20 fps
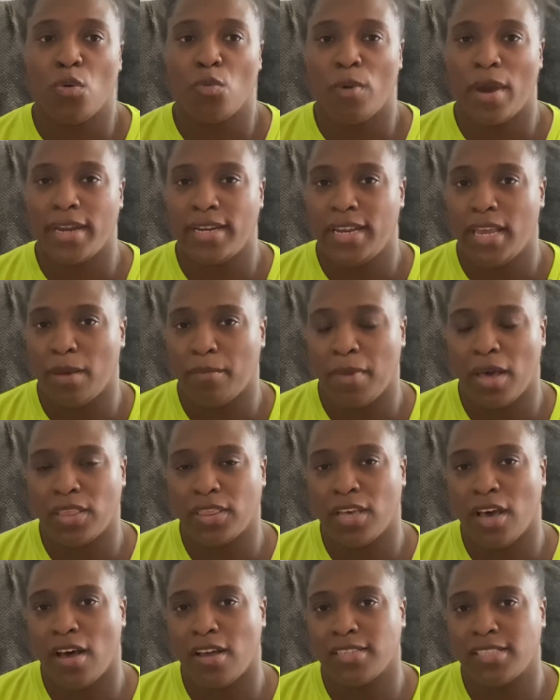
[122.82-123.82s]
write down my
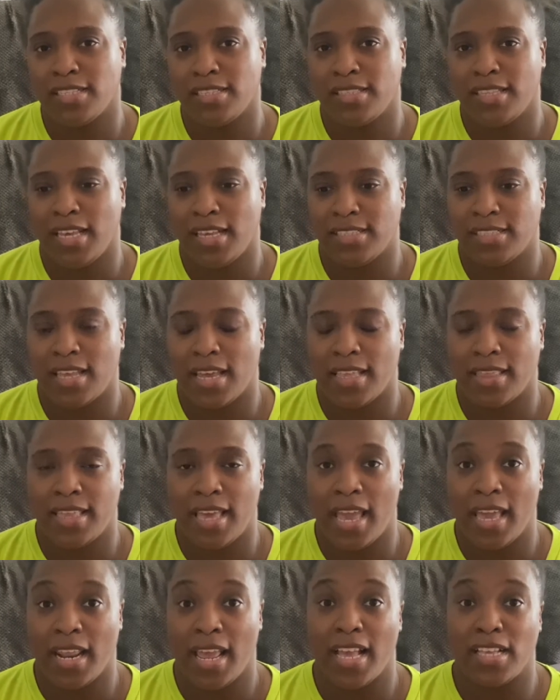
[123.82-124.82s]
thoughts and things like
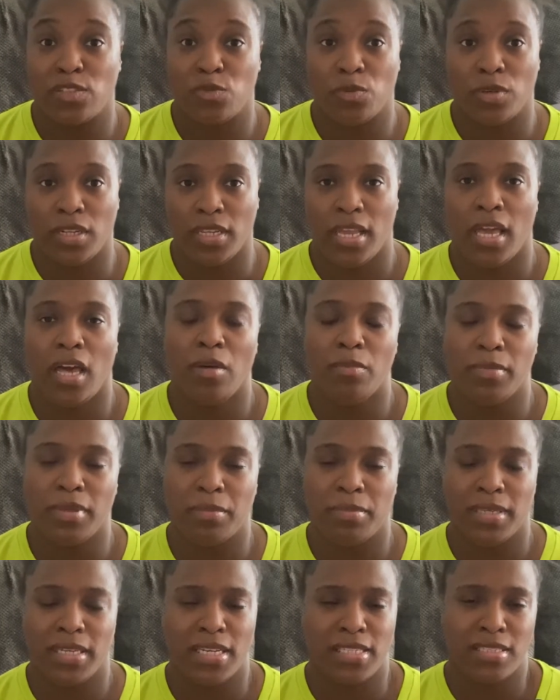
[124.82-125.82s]
that has really helped me
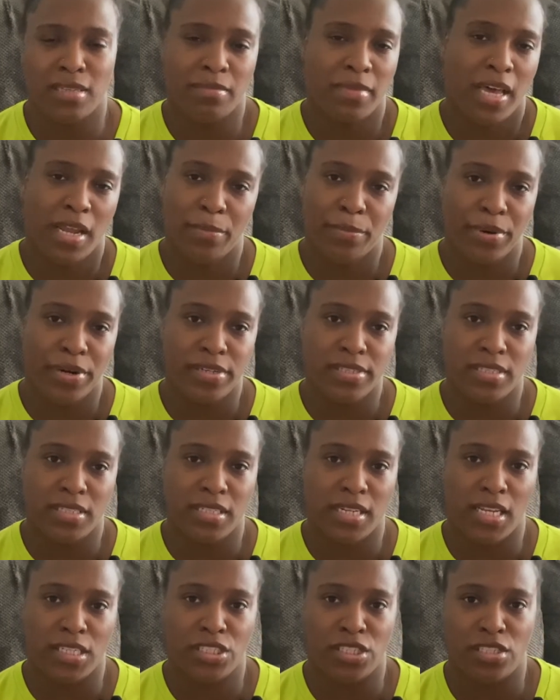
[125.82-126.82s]
because I'm not a
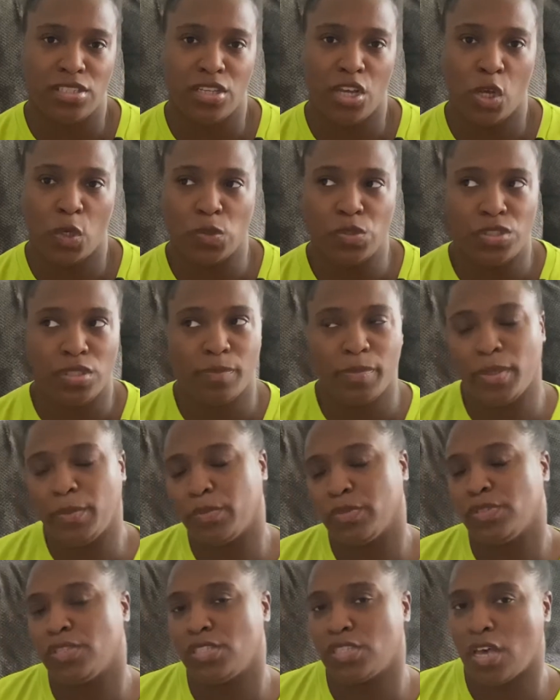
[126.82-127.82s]
person that just goes to
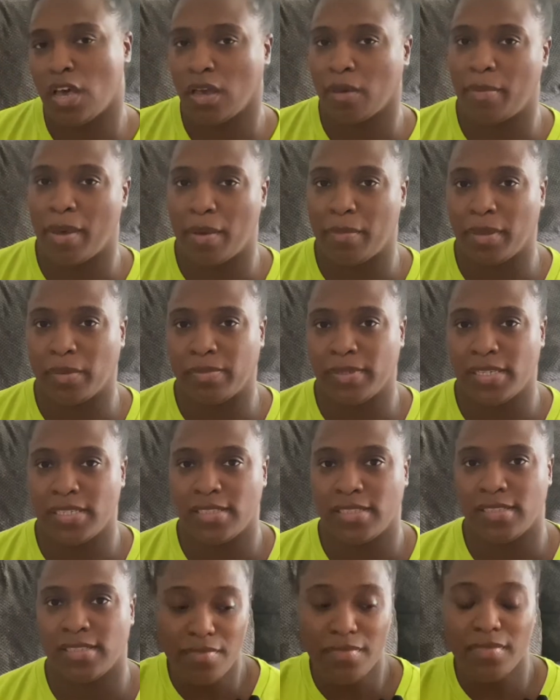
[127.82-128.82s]
people to talk about my
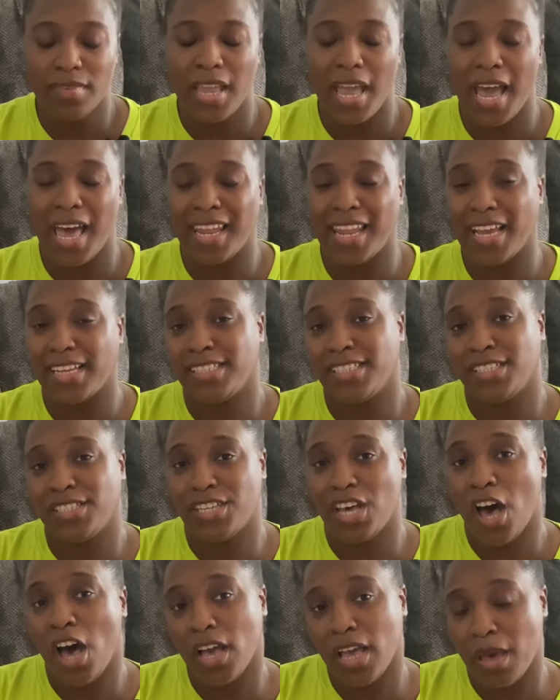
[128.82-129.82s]
business. I like to
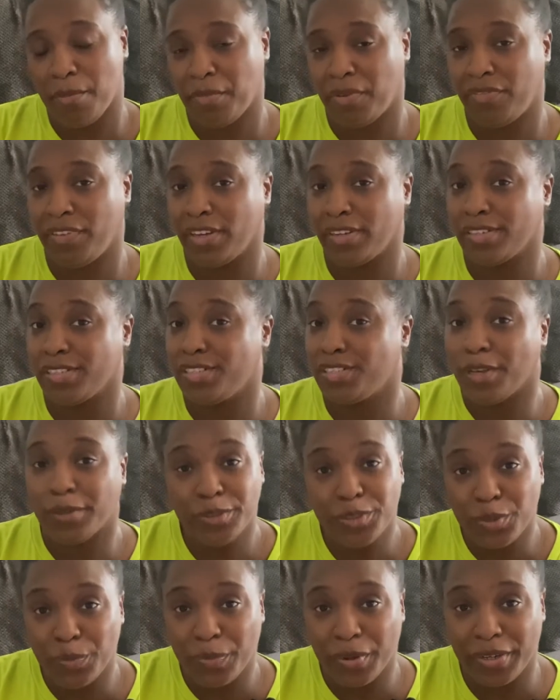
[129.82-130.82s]
talk, I'm a very
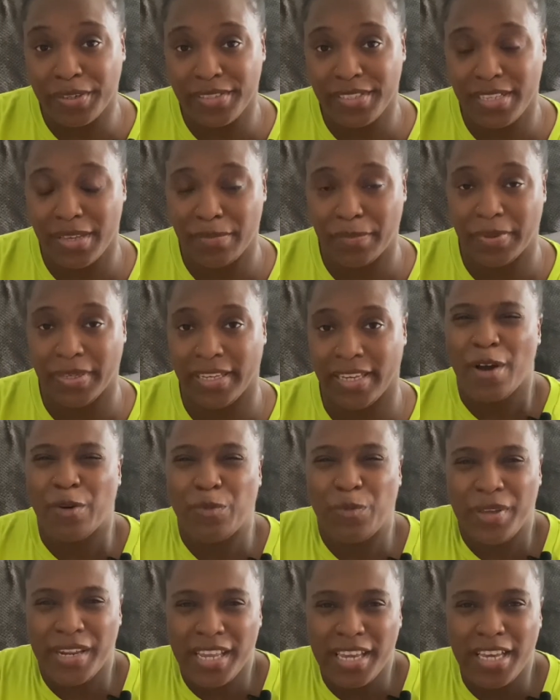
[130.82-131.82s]
social person, but
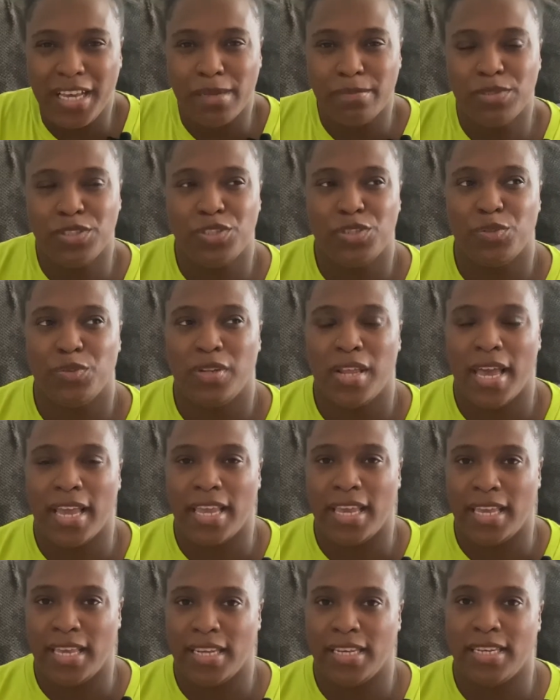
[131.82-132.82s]
when it comes to
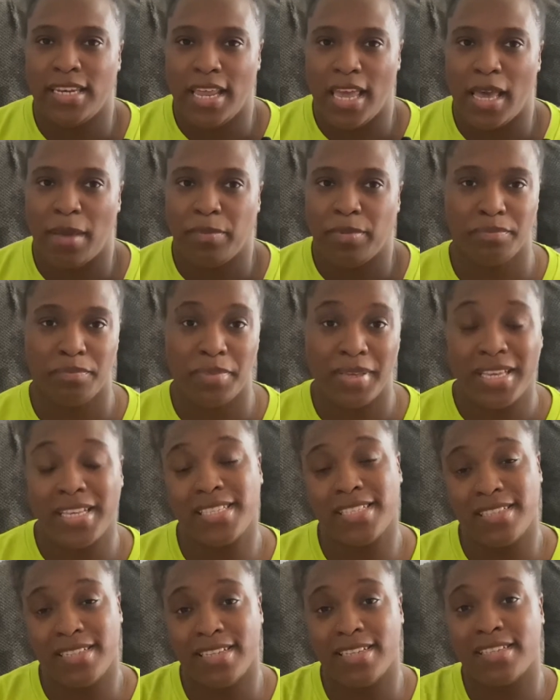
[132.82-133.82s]
like in depth
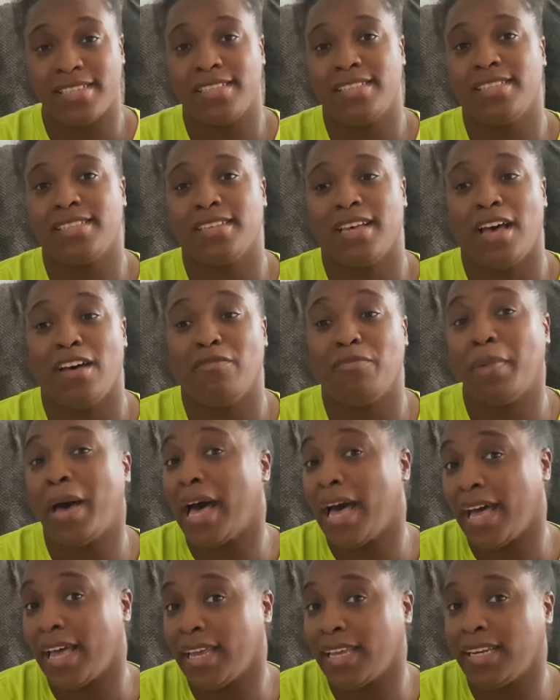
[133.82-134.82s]
business of
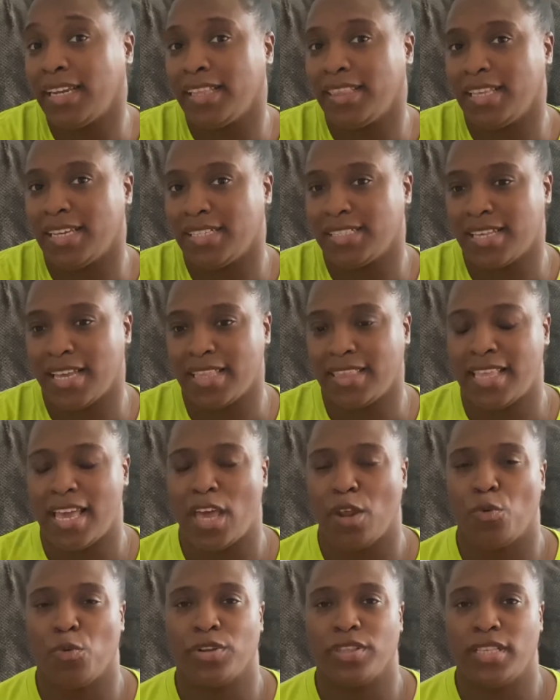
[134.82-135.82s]
mine and things like
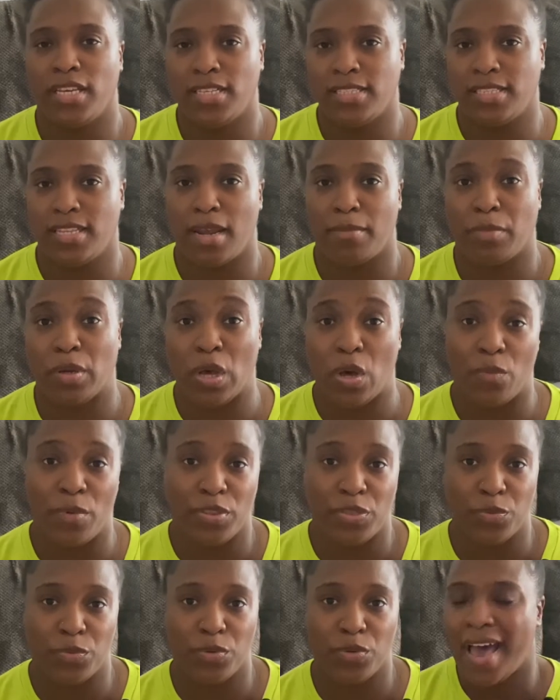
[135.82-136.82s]
that, or things that I'm
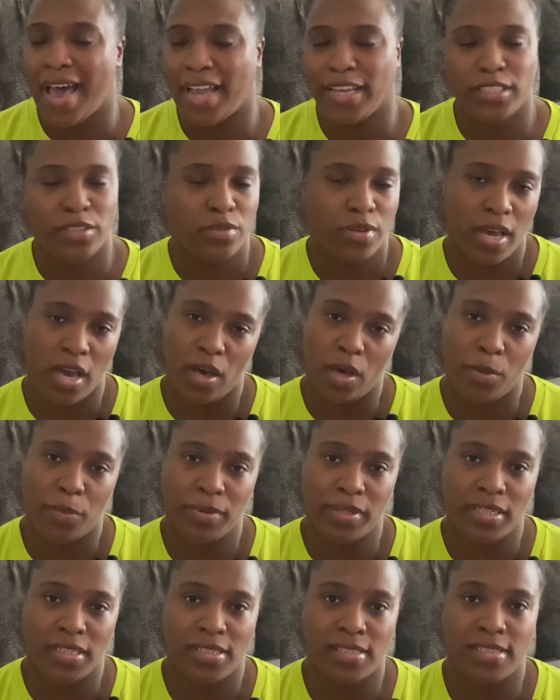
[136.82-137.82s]
going through, I do not
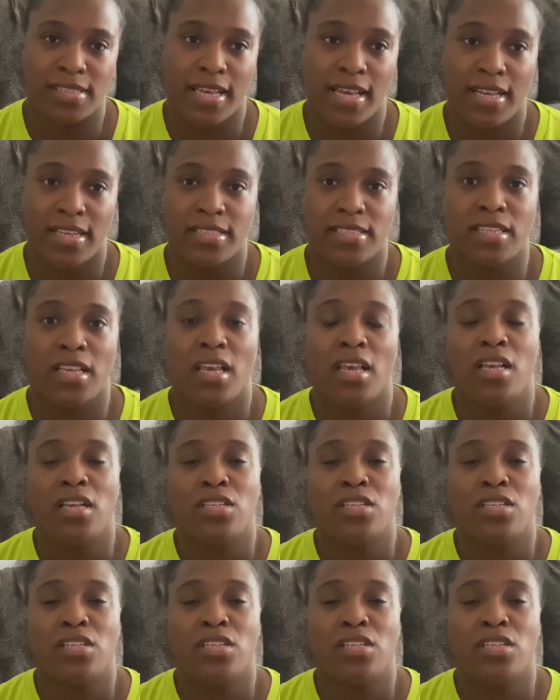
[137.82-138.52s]
openly discuss.